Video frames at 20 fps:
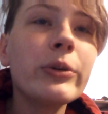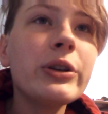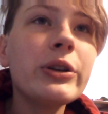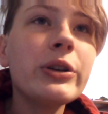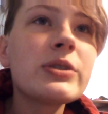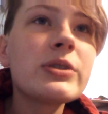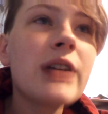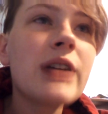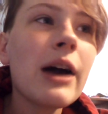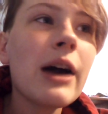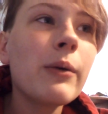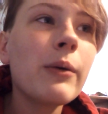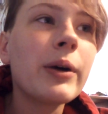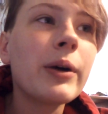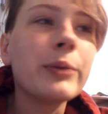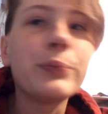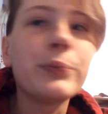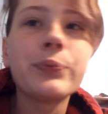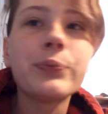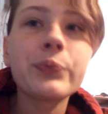I will use
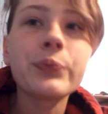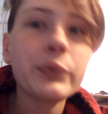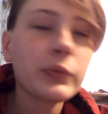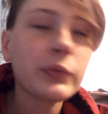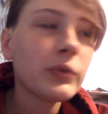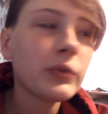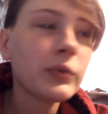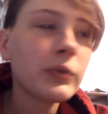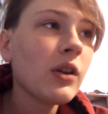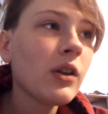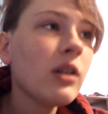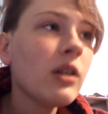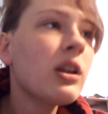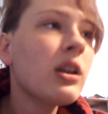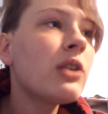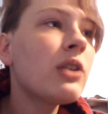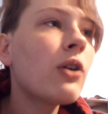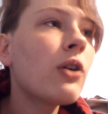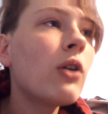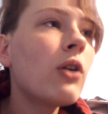that one.
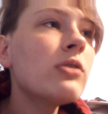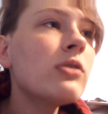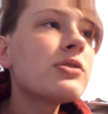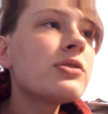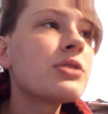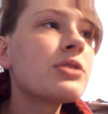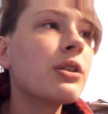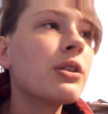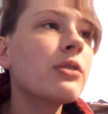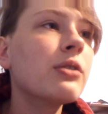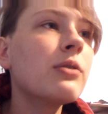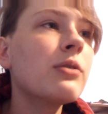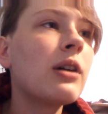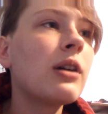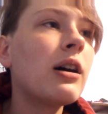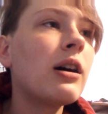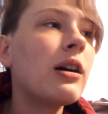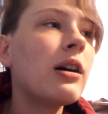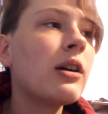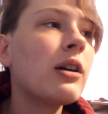And
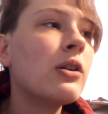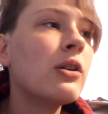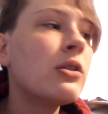also,